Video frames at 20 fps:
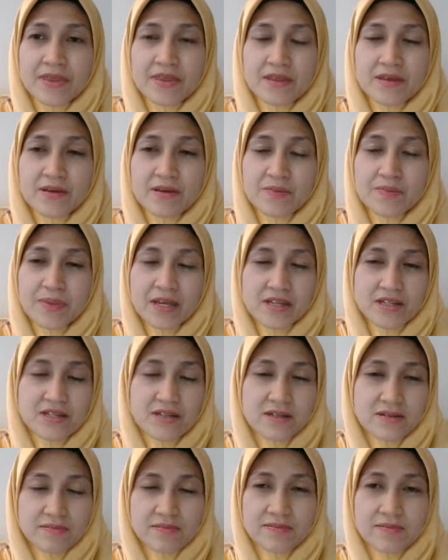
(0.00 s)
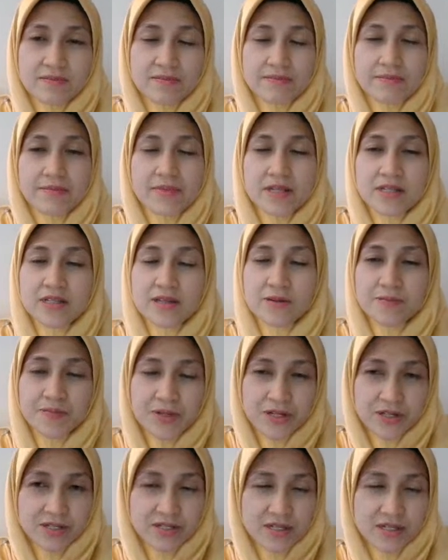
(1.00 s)
the
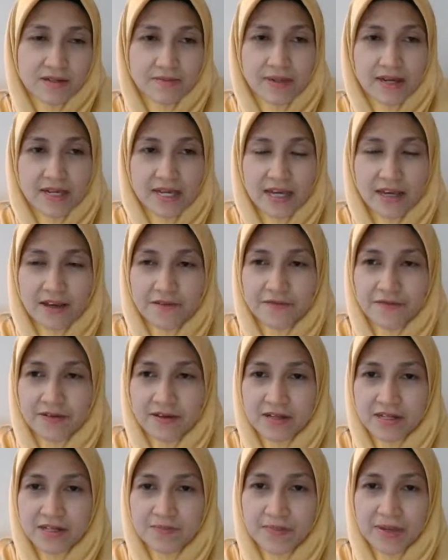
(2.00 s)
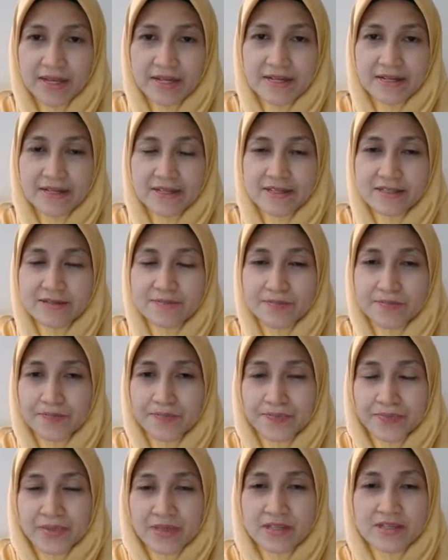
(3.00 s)
person might have a dependence.
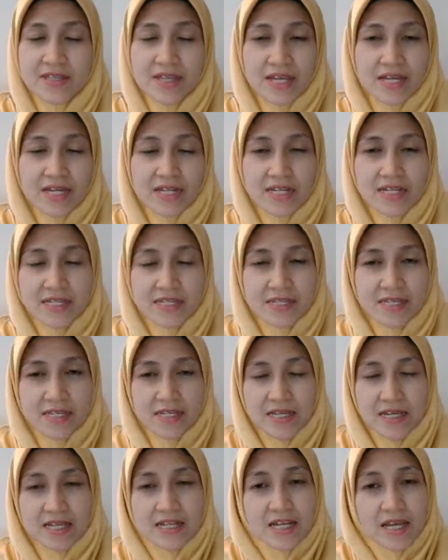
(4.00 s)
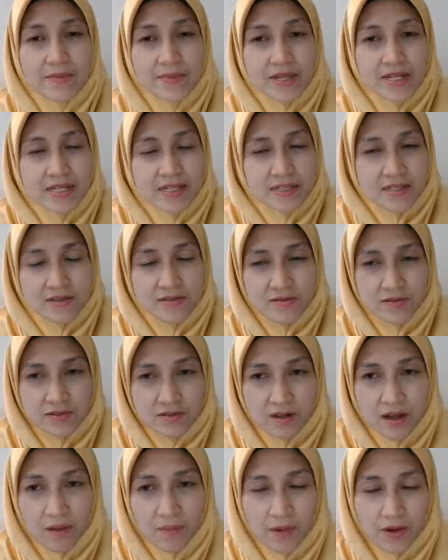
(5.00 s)
The second is the inability to
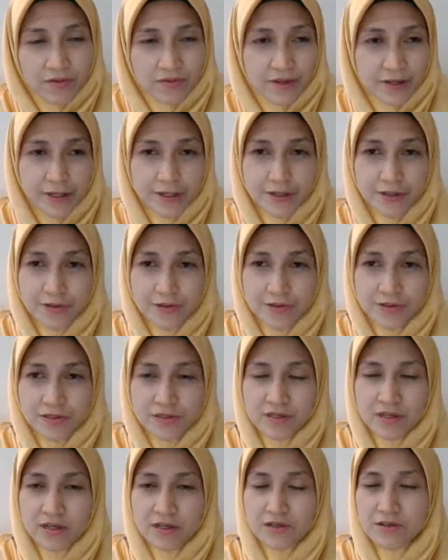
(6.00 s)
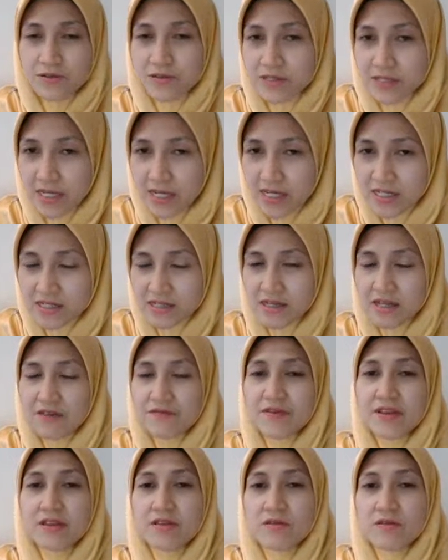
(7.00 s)
stop or reduce usage,
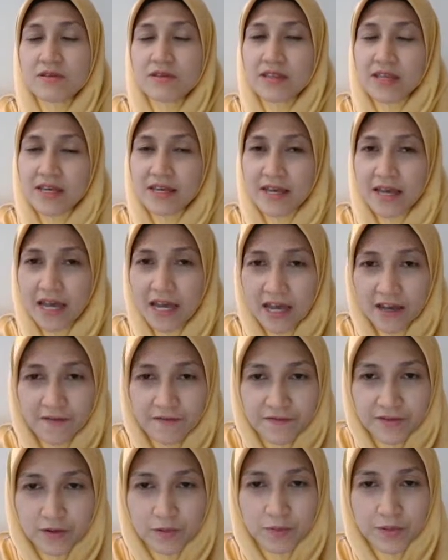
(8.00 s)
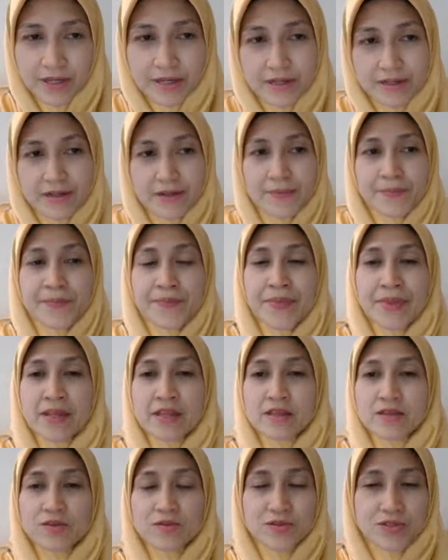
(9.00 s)
even though they have the will
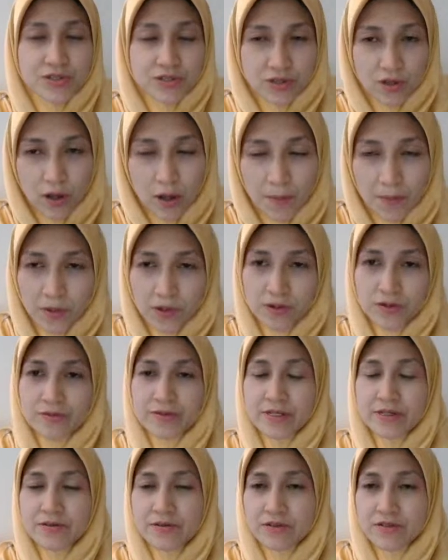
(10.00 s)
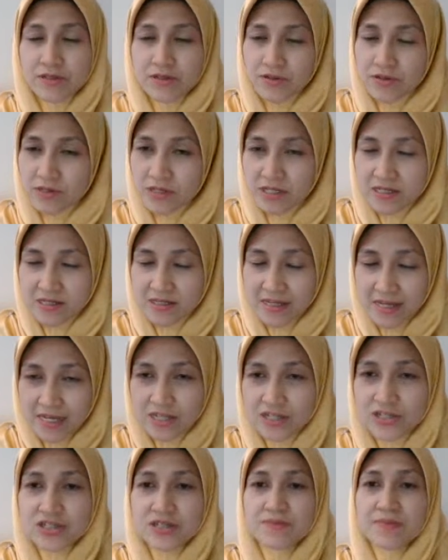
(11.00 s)
to stop or reduce the
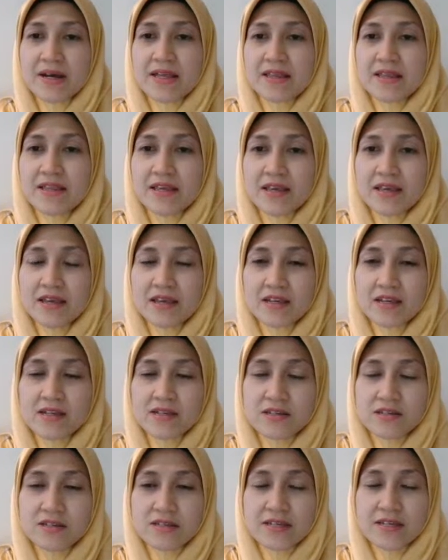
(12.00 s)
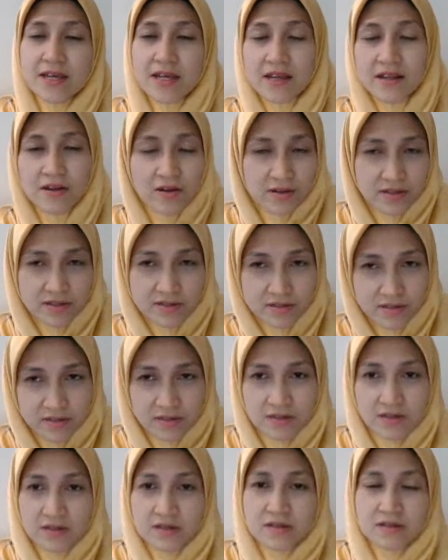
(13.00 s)
usage, but they cannot
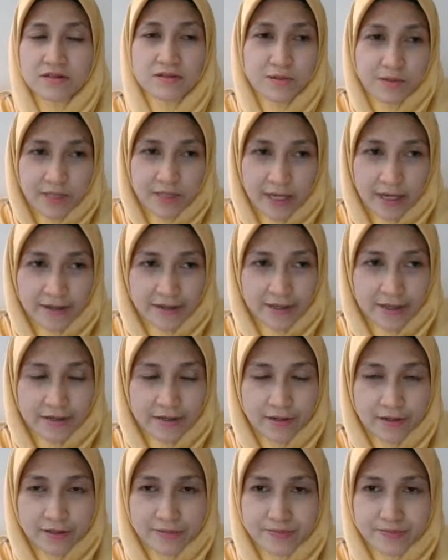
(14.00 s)
do that. They are